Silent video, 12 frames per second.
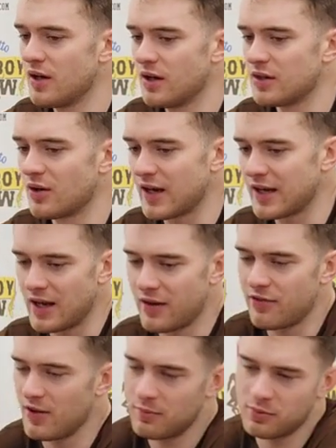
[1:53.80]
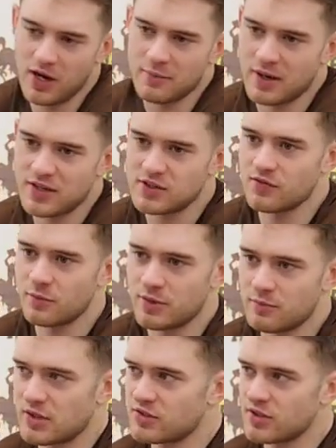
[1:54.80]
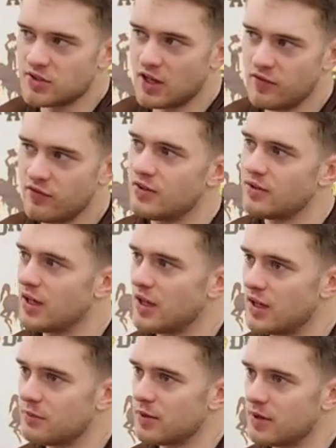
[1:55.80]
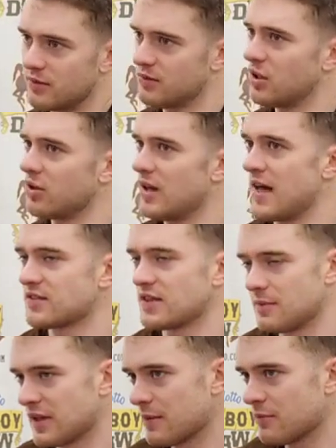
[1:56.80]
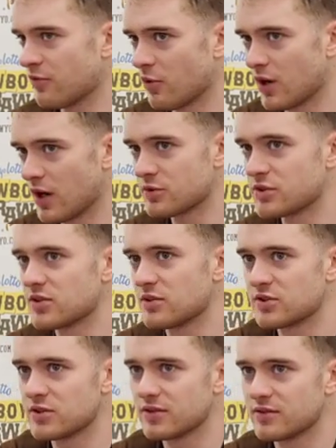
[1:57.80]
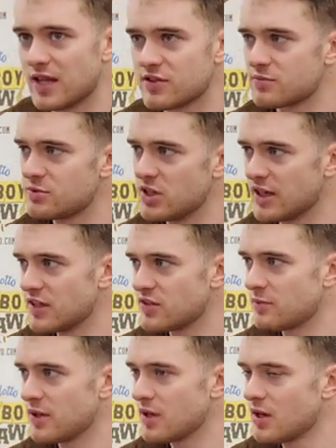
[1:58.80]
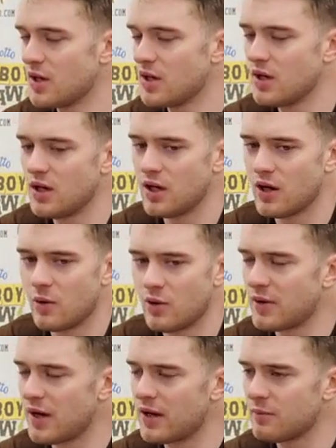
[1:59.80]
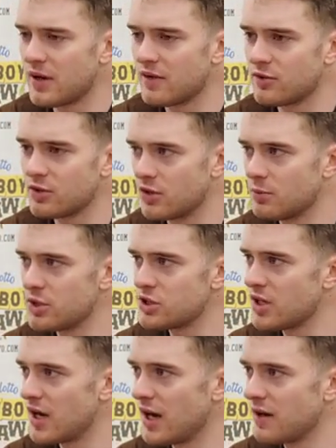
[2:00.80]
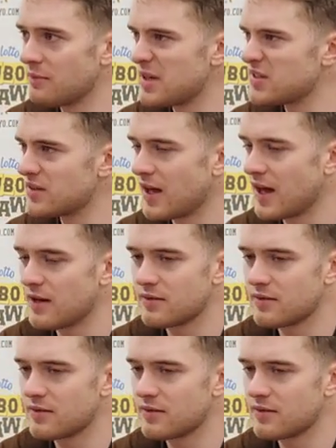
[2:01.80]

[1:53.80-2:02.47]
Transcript: I kind of pride myself on being mentally tough, but last game, the game before, I was letting some shit get to me with my push shot, missing that,